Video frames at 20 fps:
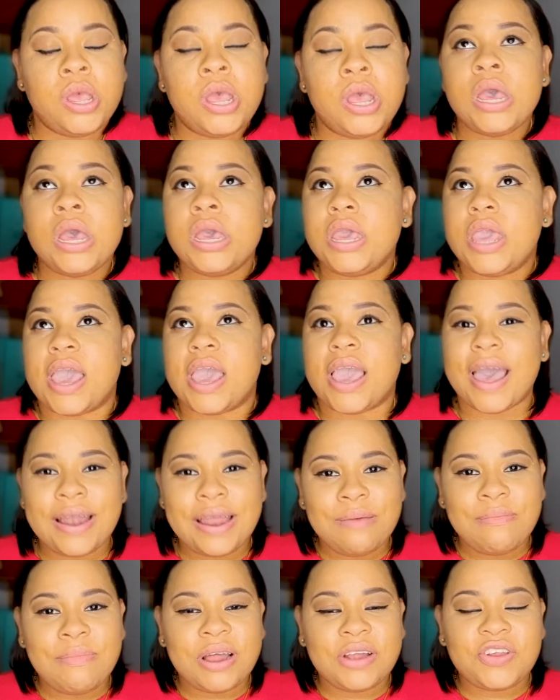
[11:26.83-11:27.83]
You can
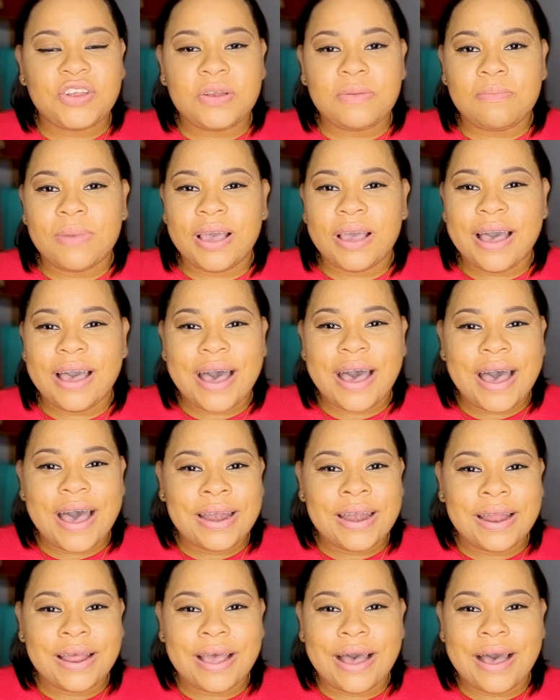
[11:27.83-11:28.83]
imagine me
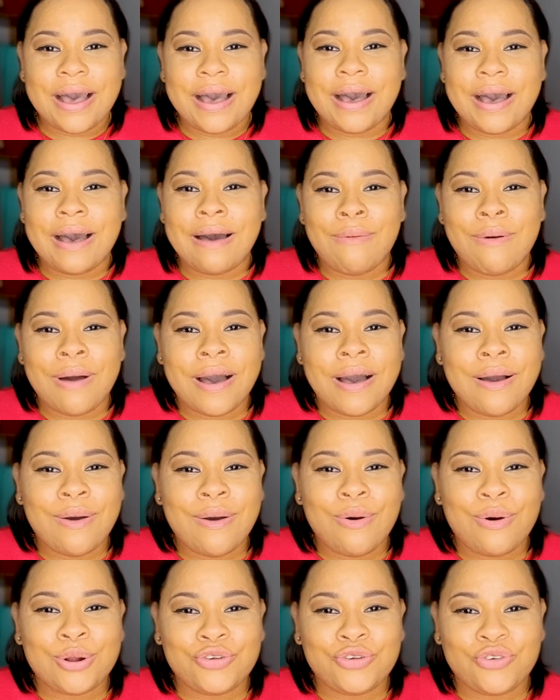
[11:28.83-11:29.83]
gone a one
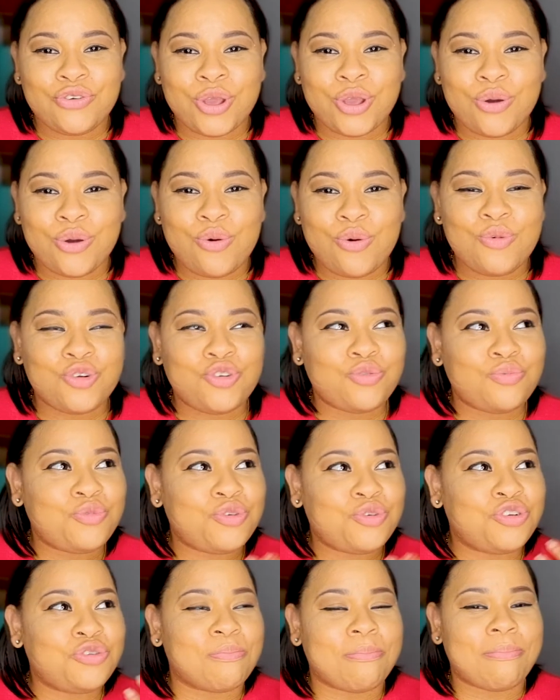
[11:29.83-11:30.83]
country how
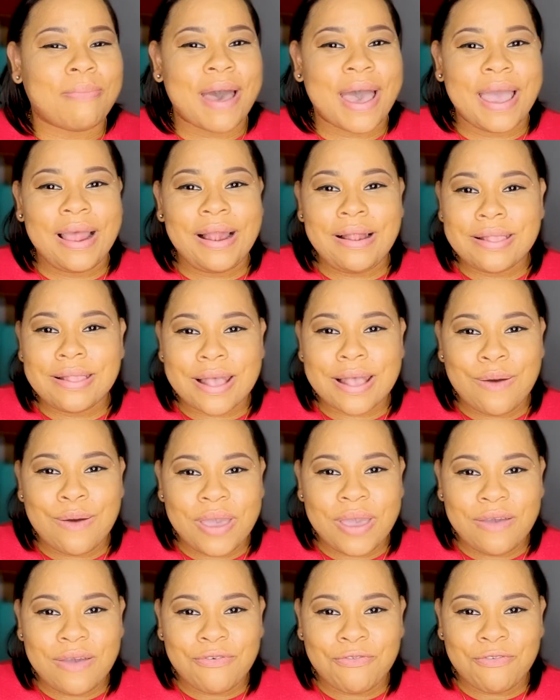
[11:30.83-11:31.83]
much miles
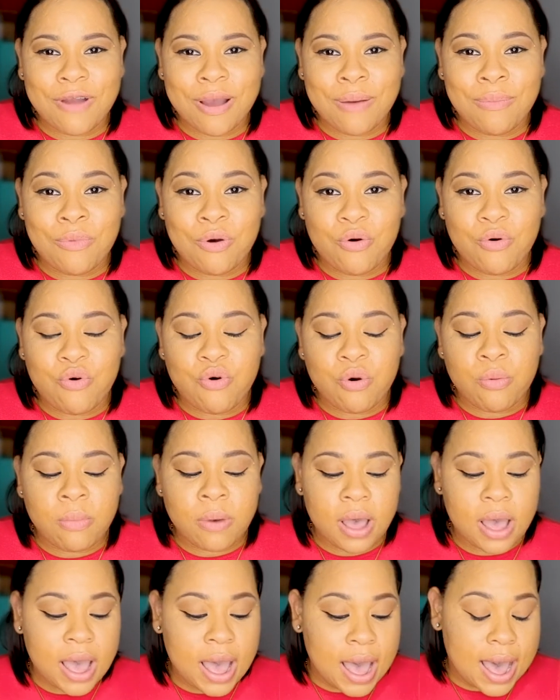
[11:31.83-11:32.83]
away from
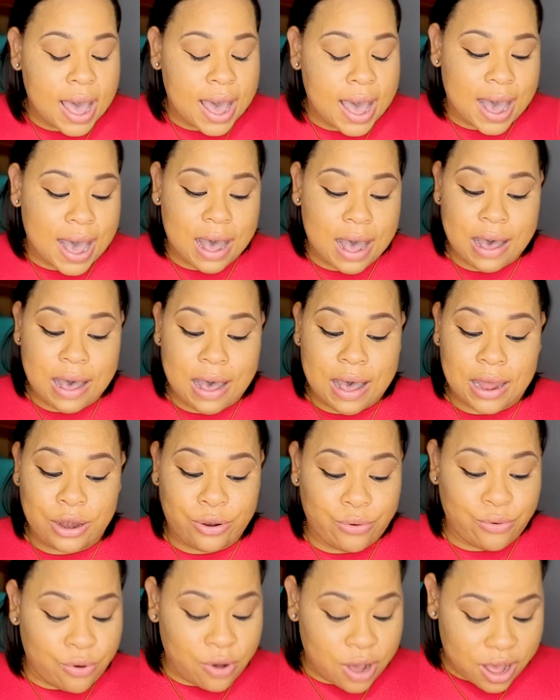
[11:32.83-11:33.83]
home. I
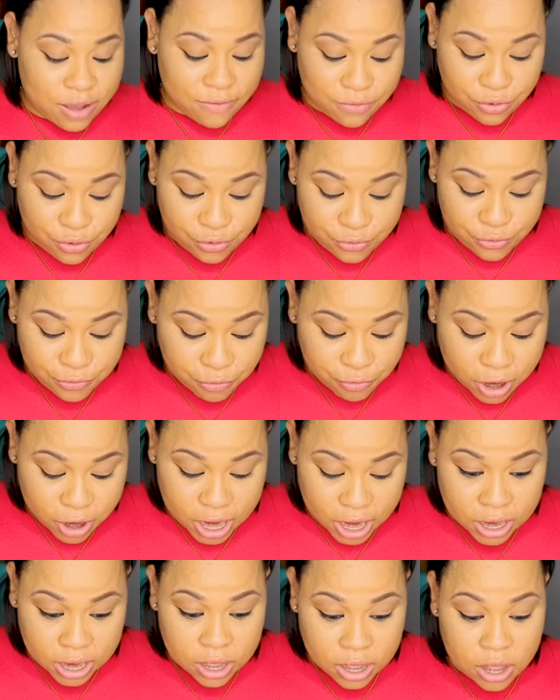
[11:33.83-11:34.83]
don't have no
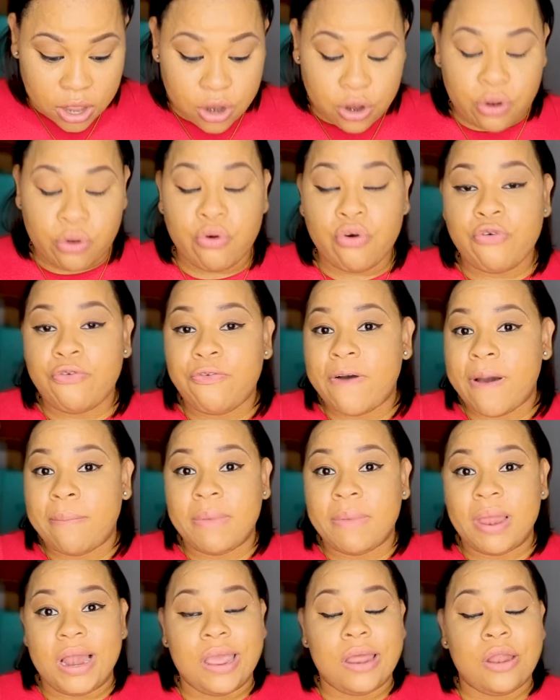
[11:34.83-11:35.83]
friend, no
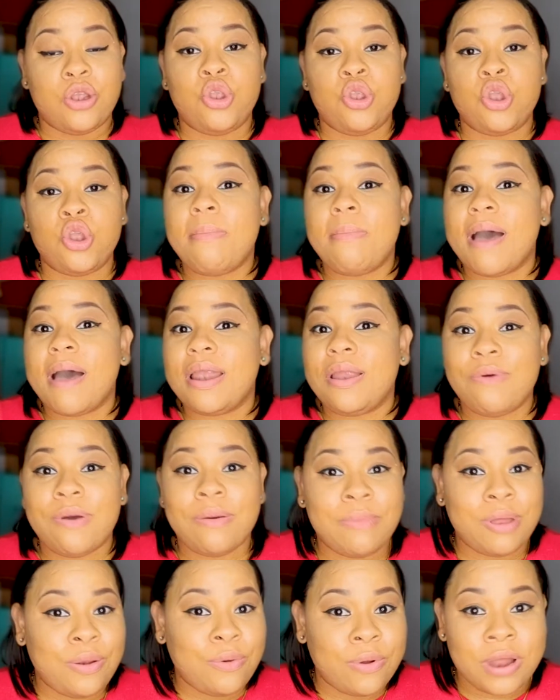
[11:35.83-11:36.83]
family, nobody when
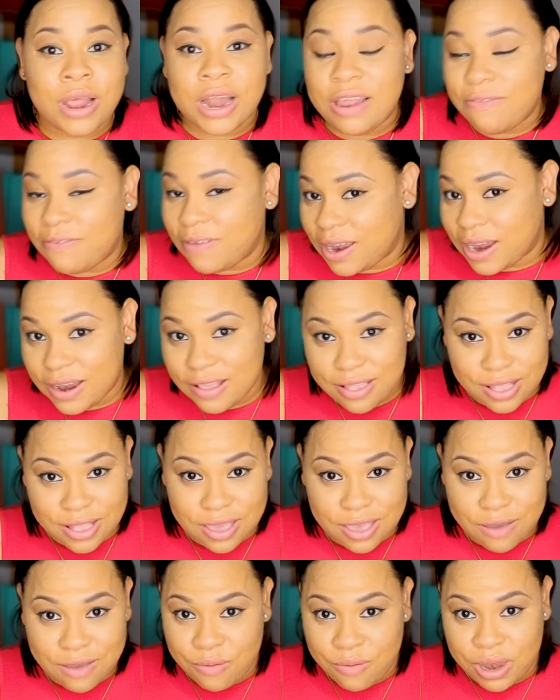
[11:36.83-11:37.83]
me know I live in the
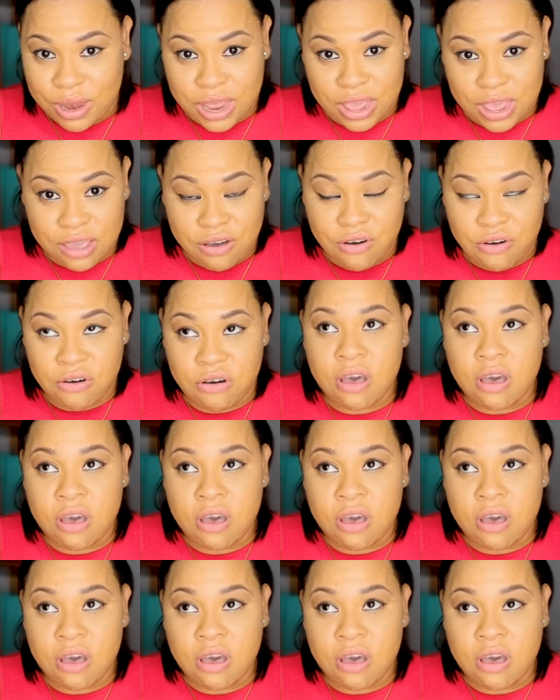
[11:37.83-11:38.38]
state where me go.